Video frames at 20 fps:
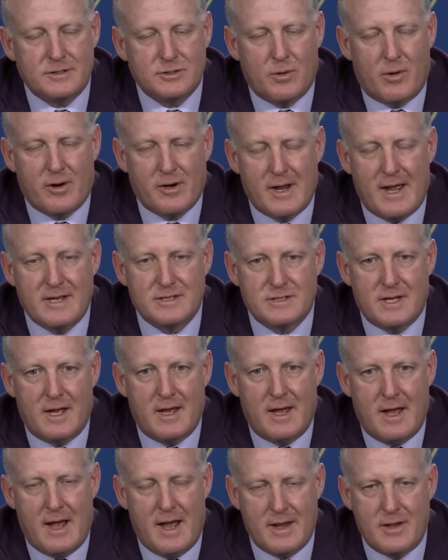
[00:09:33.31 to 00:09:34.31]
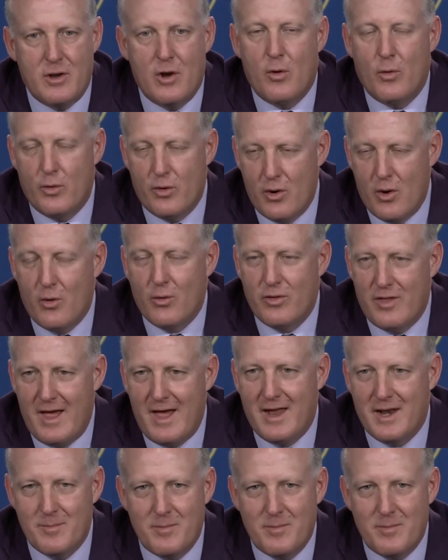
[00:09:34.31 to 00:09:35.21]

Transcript: our guys, I know that.